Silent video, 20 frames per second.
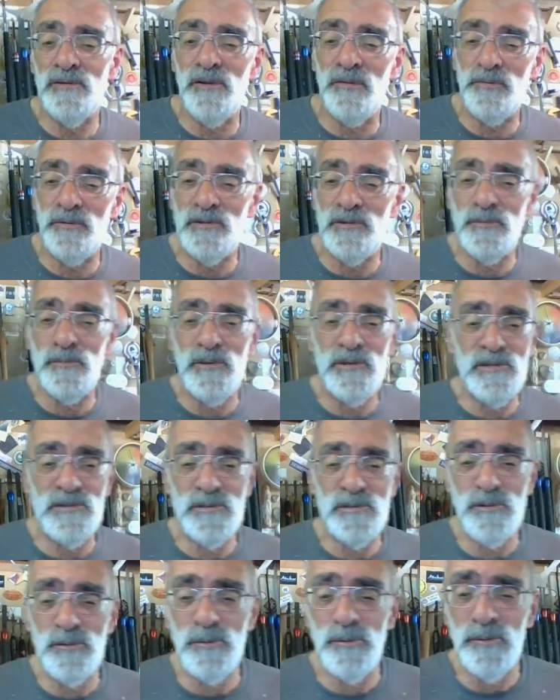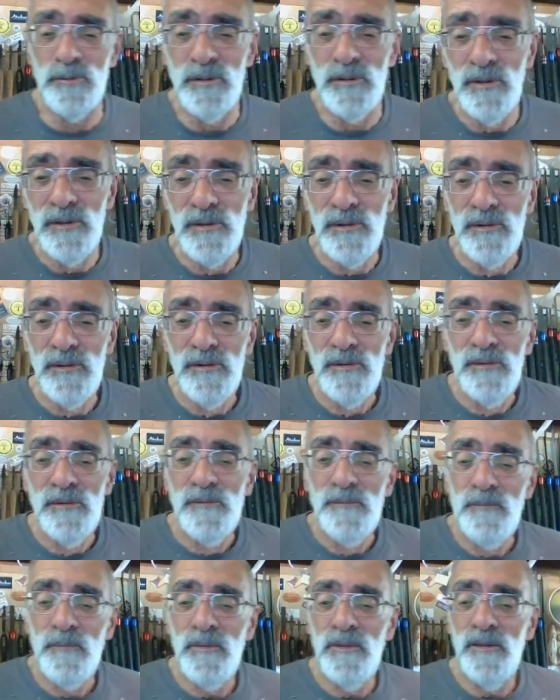Nothing to miss at all.
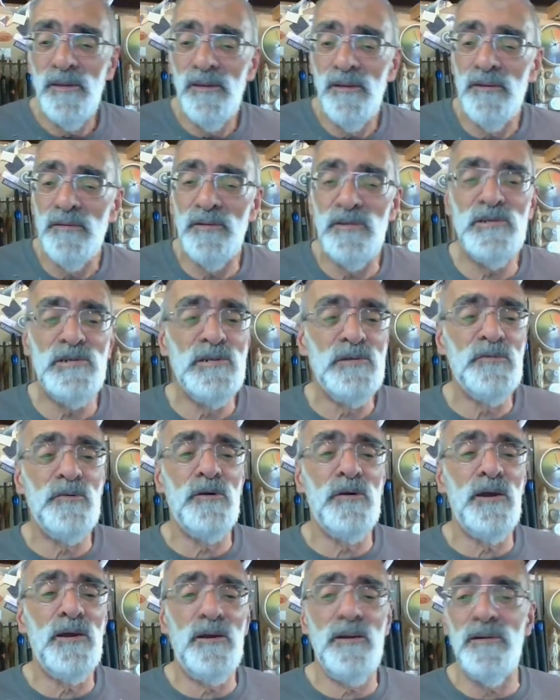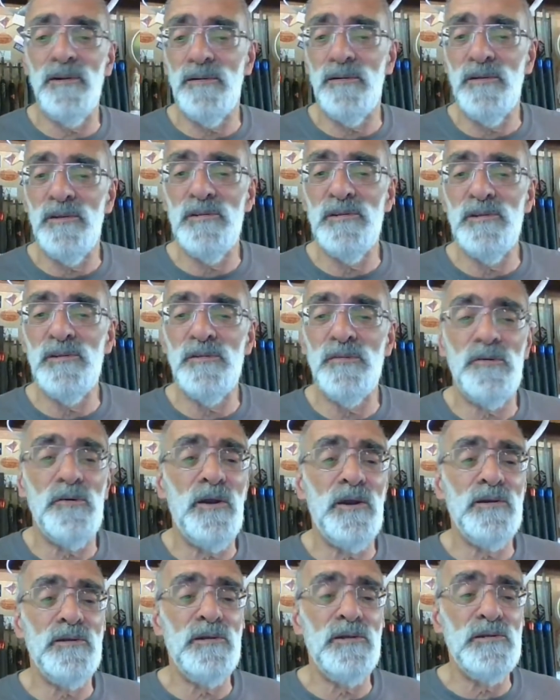This is for uh, this is for
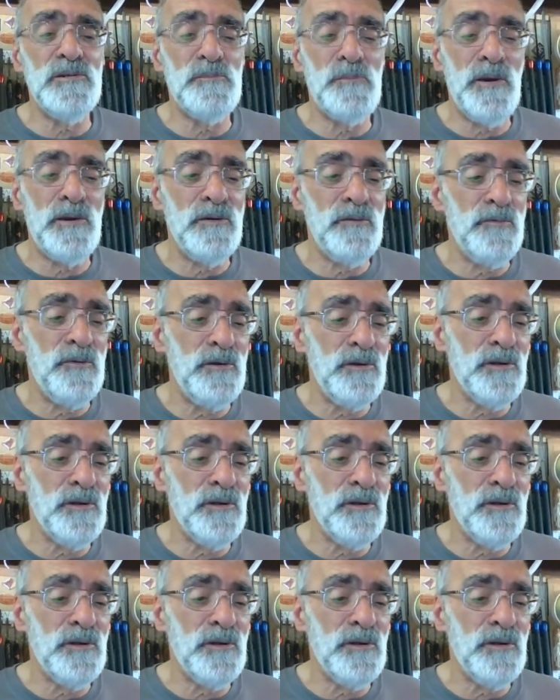Andy's benefit.